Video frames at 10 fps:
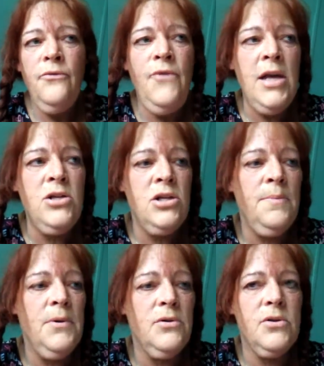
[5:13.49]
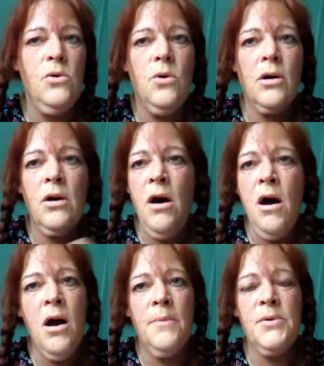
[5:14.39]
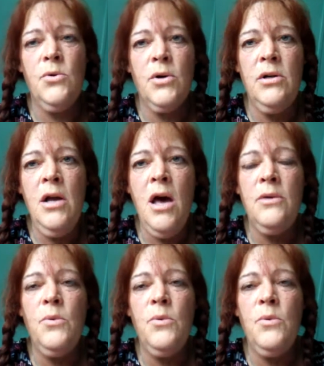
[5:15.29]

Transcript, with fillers: vegetables or carbs or not.